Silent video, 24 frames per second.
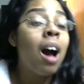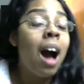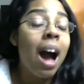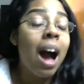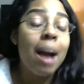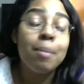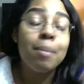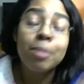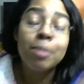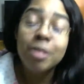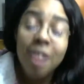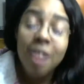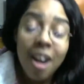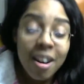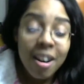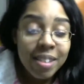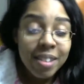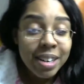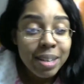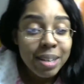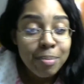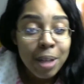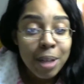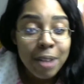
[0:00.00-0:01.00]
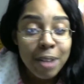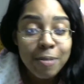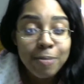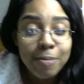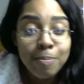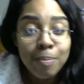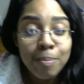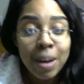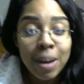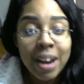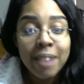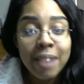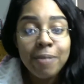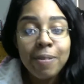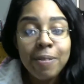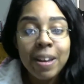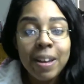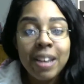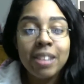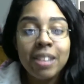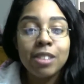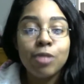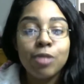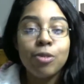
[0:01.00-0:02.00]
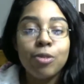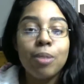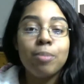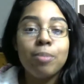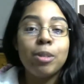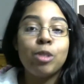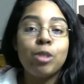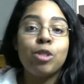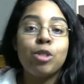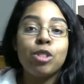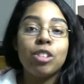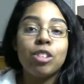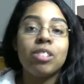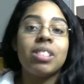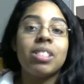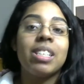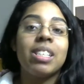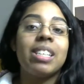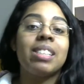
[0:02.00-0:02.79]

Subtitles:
I'm sorry, my fans from New Jersey.